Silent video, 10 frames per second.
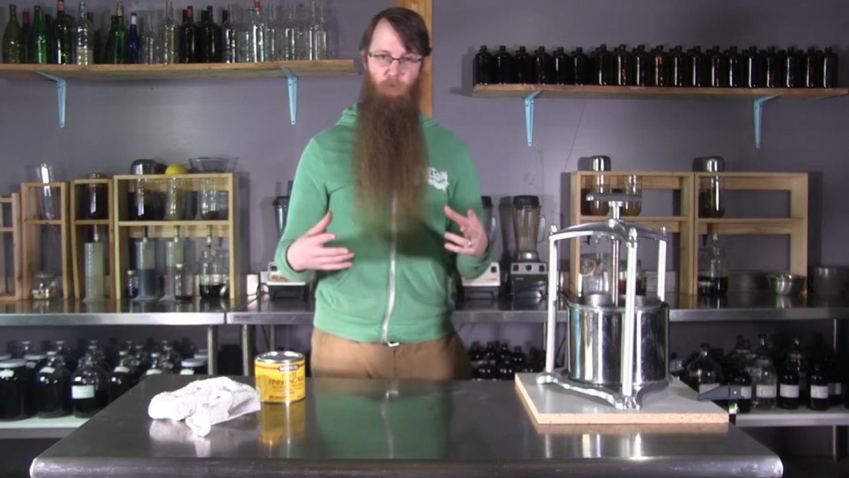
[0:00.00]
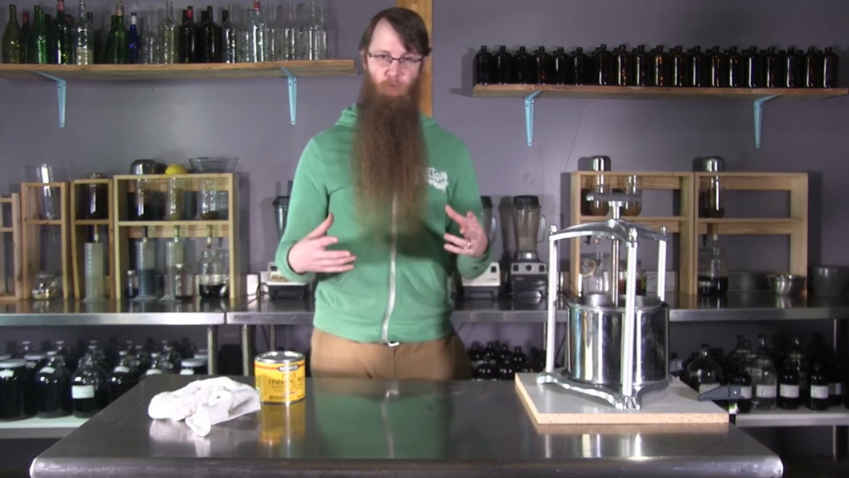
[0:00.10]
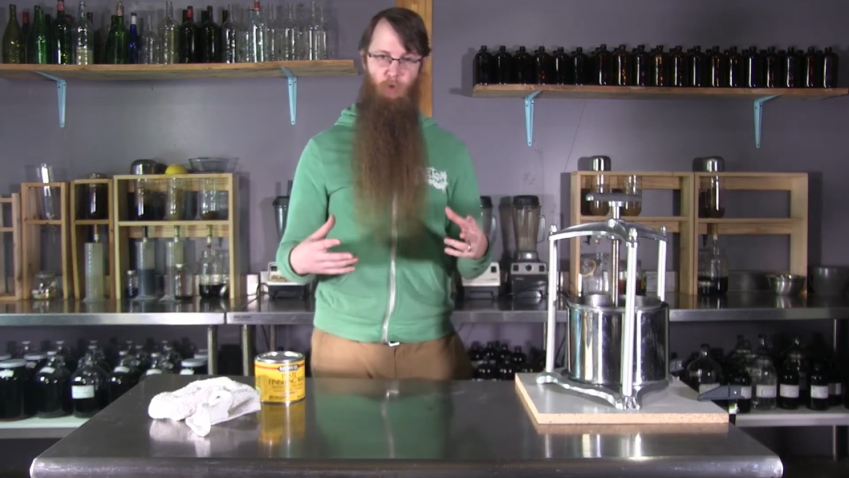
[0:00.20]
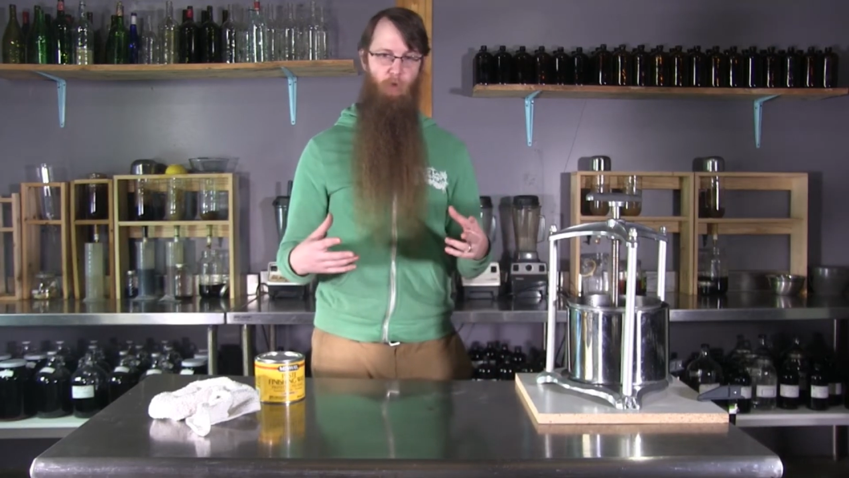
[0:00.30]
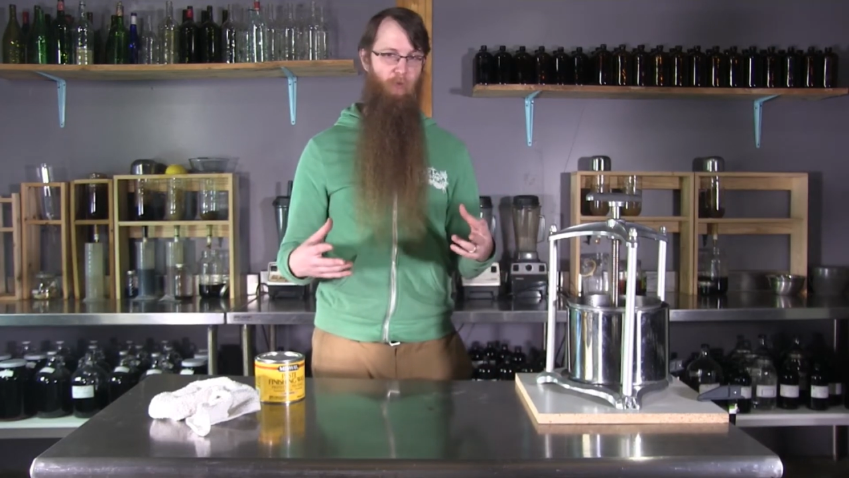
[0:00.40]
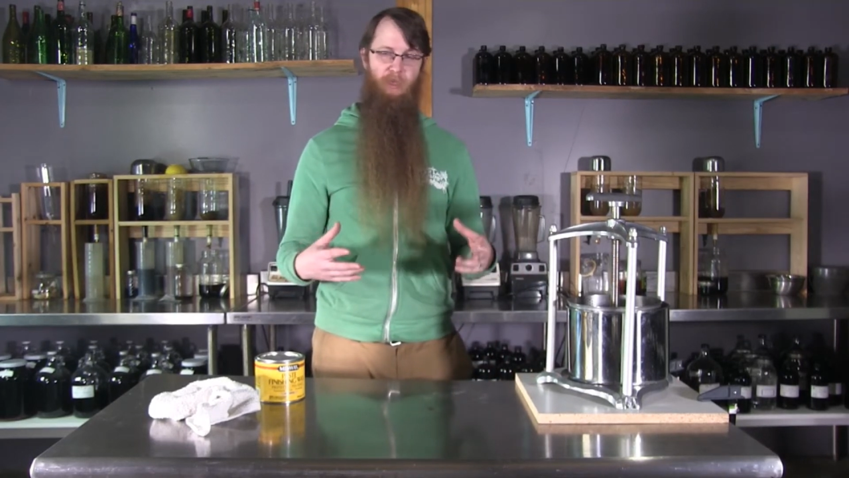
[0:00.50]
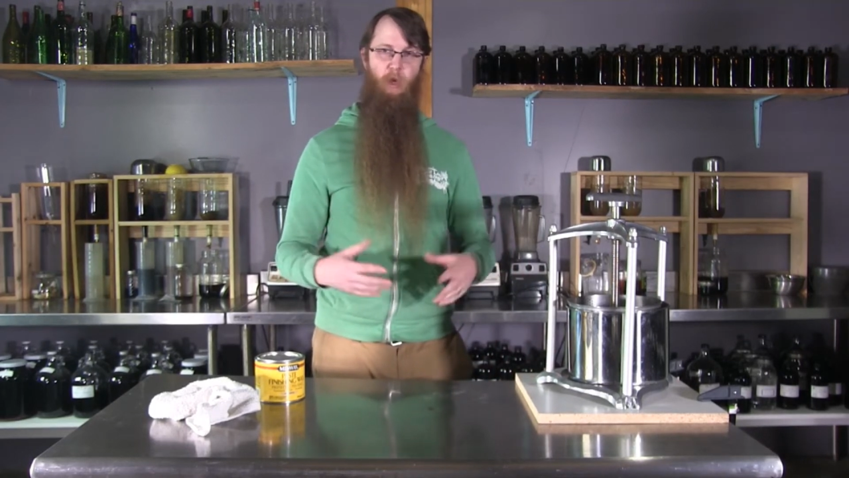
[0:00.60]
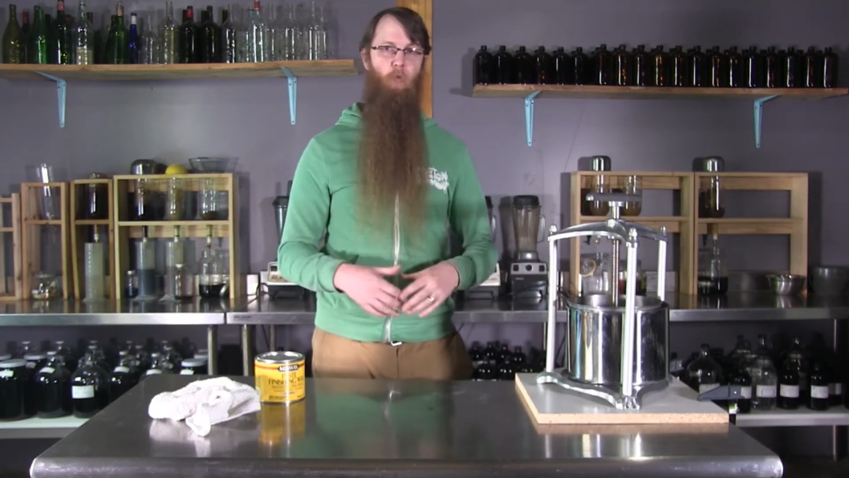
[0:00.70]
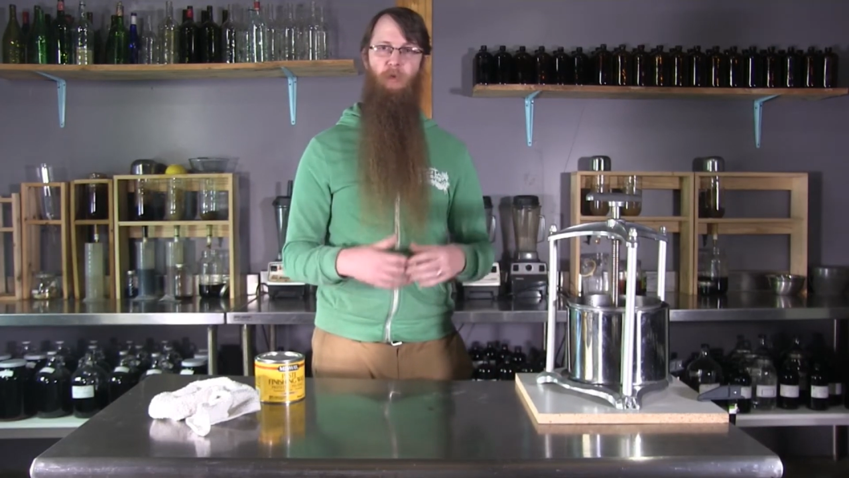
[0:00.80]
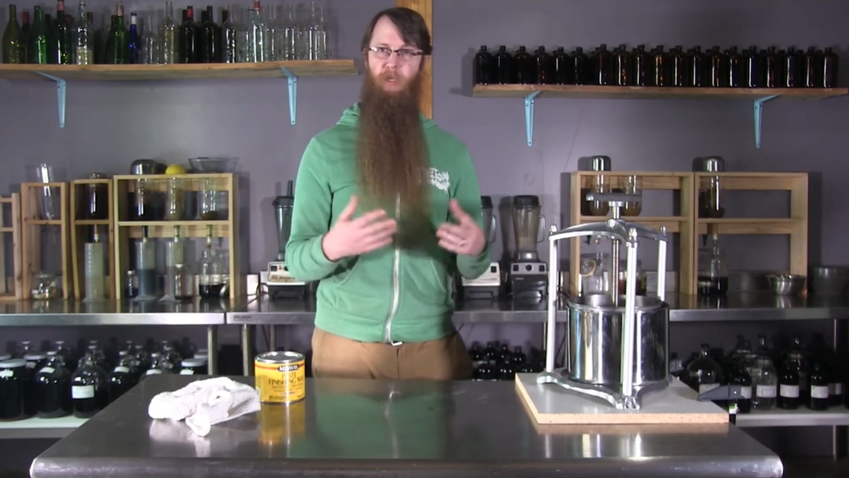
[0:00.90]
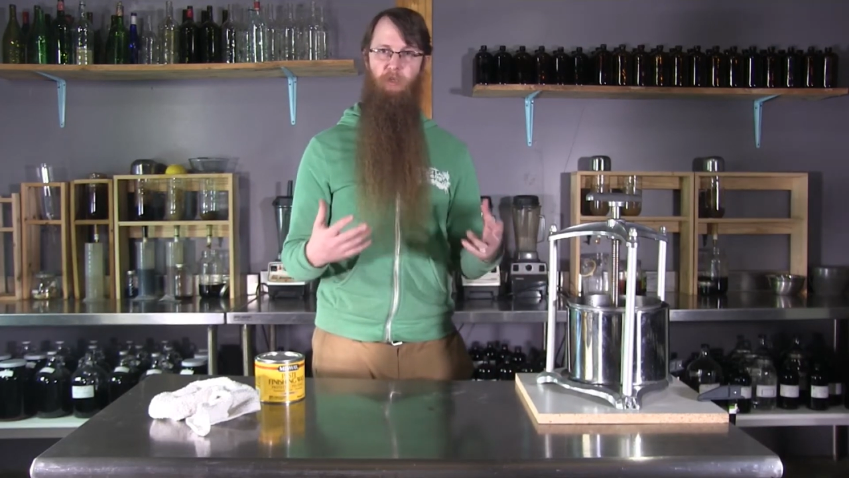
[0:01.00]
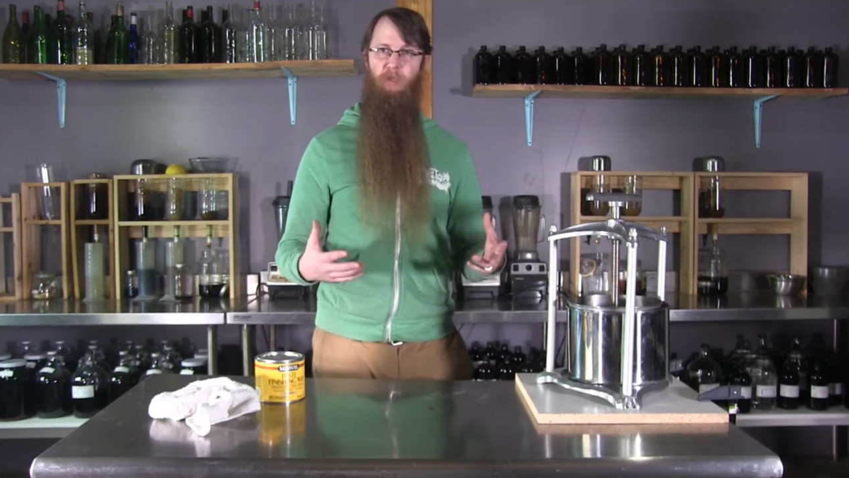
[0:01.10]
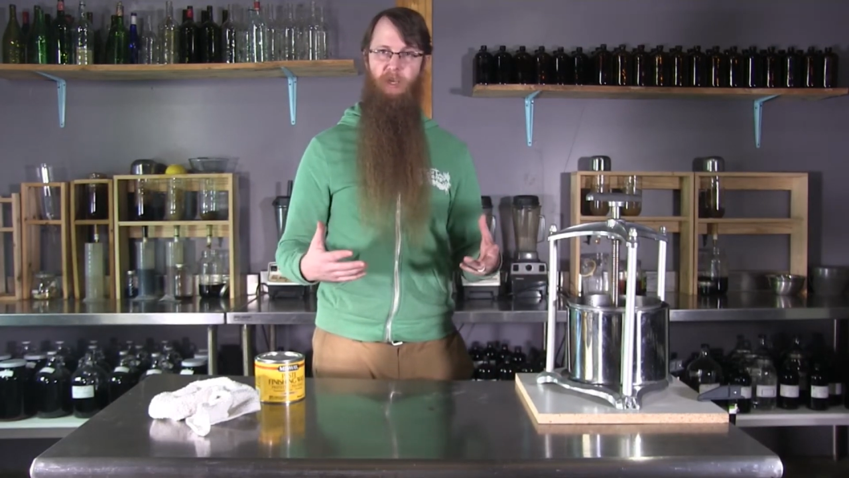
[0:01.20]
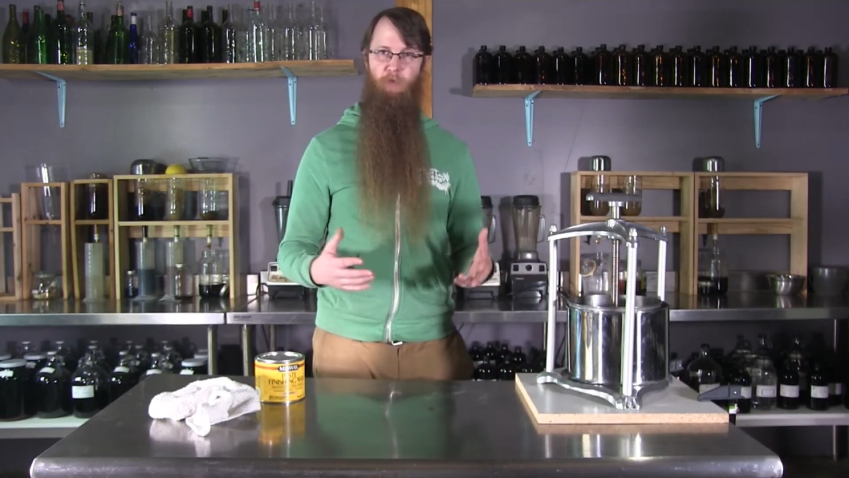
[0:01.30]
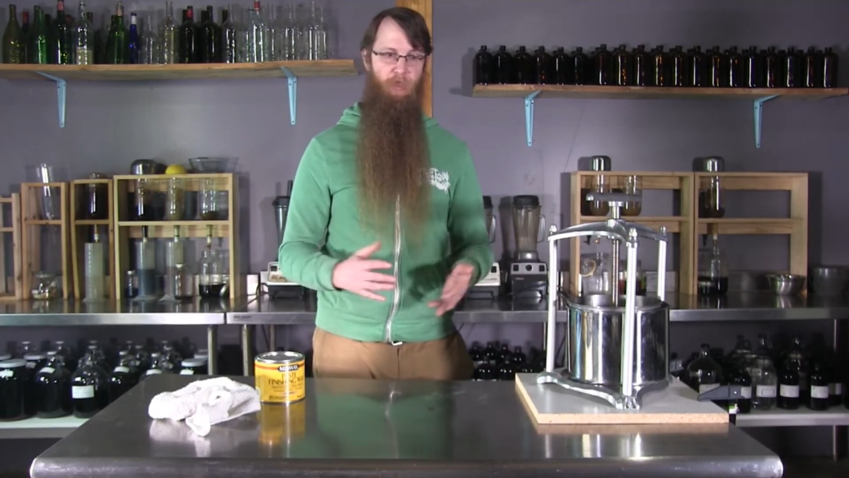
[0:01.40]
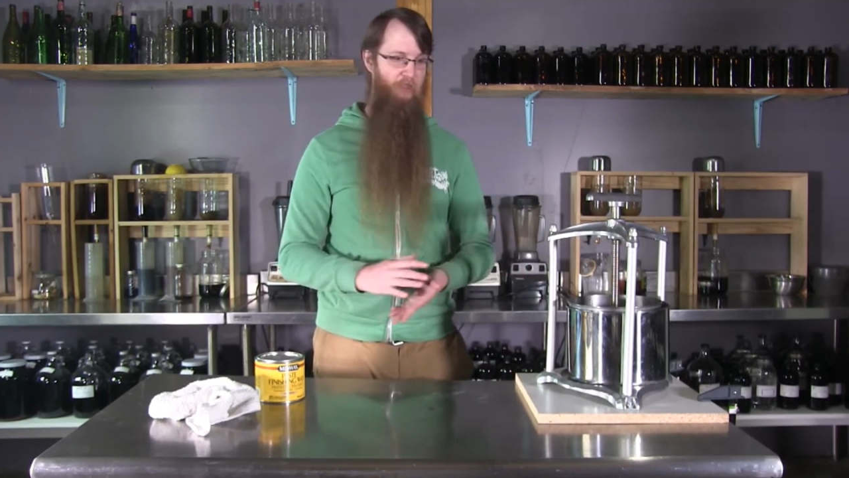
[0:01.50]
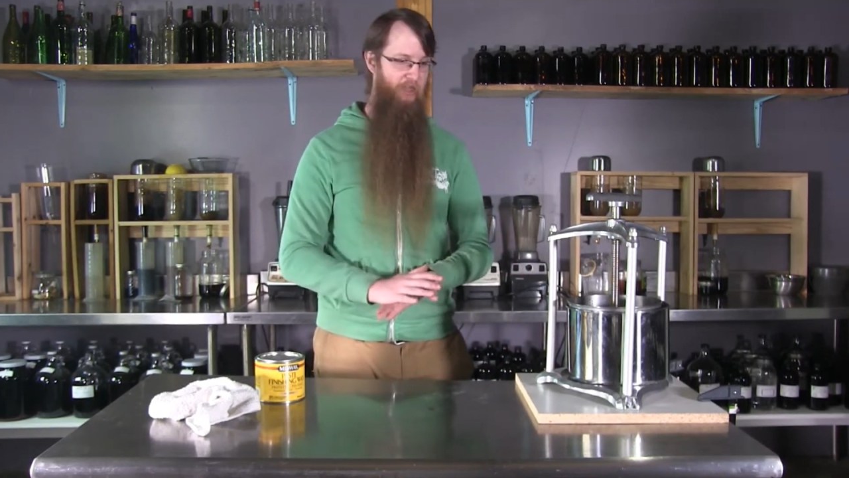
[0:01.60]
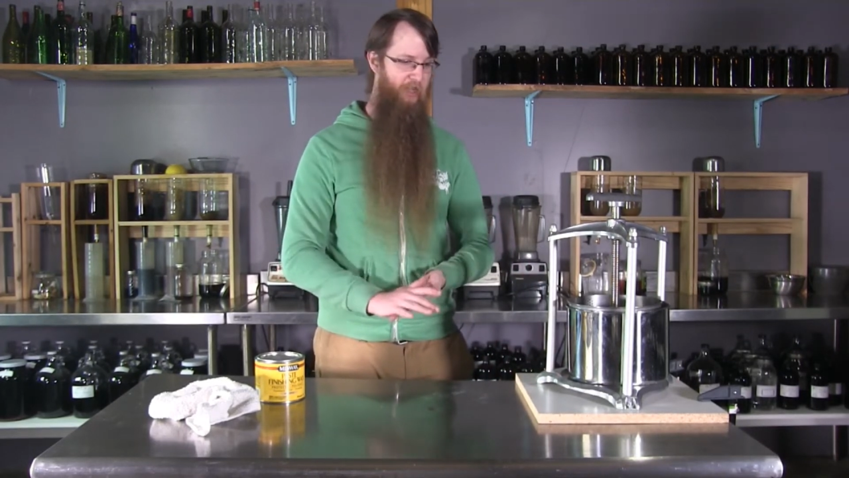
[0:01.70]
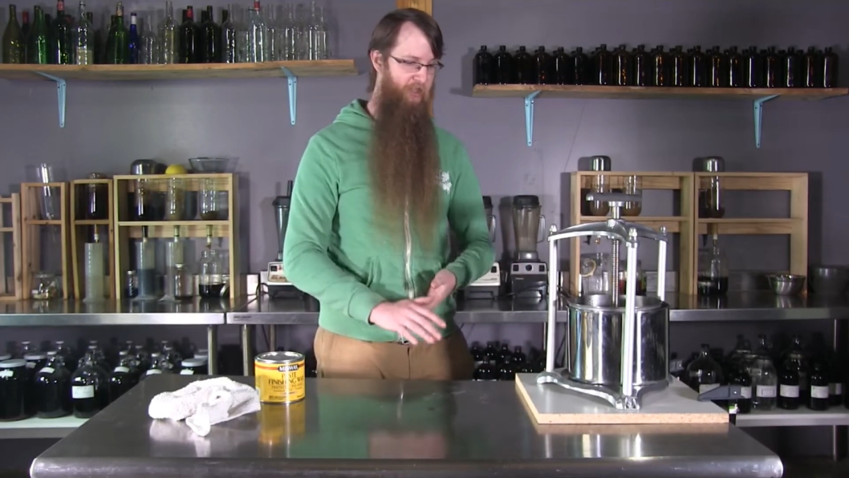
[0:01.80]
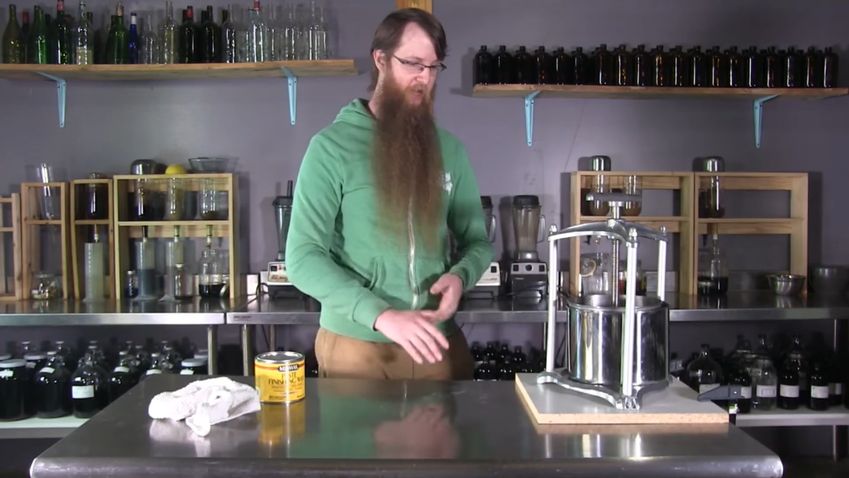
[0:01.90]
are really open and you can never get the
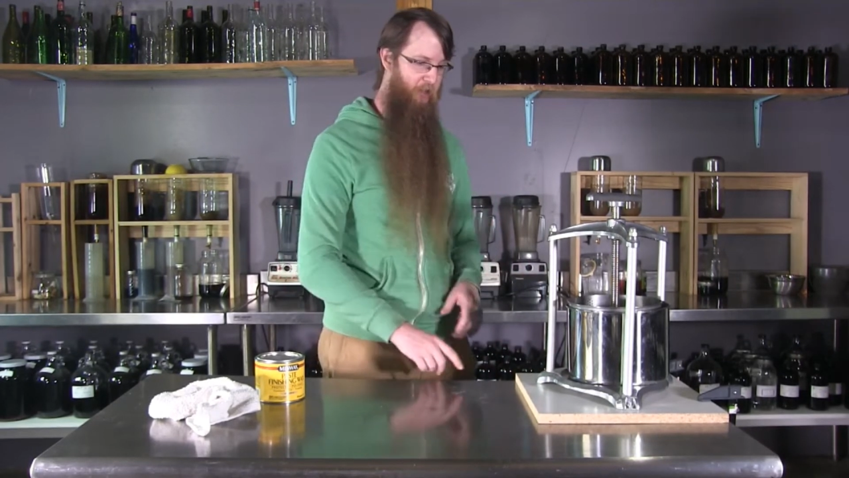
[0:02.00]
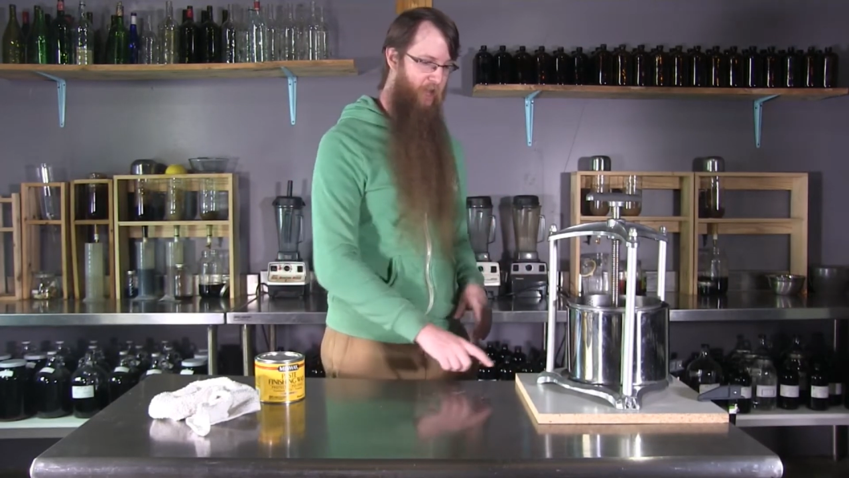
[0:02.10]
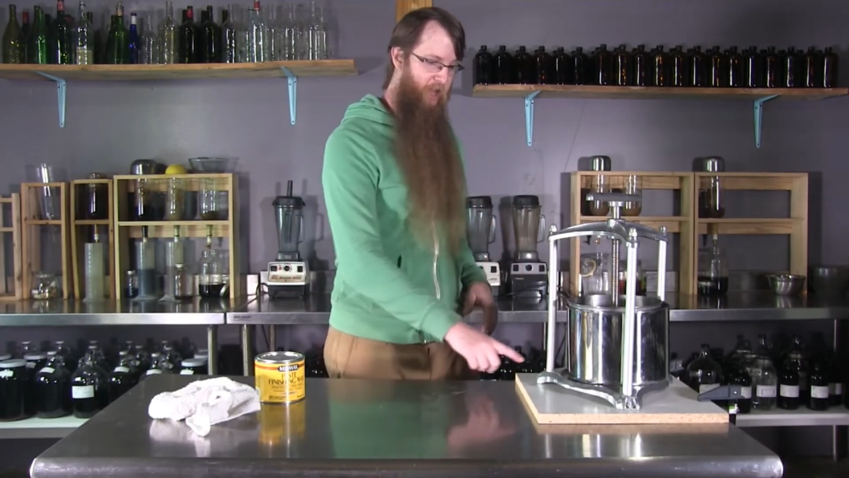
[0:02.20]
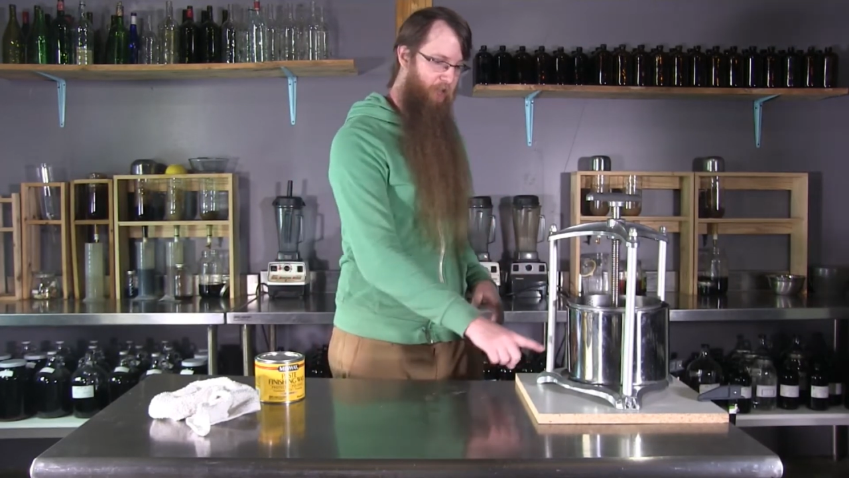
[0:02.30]
stains out,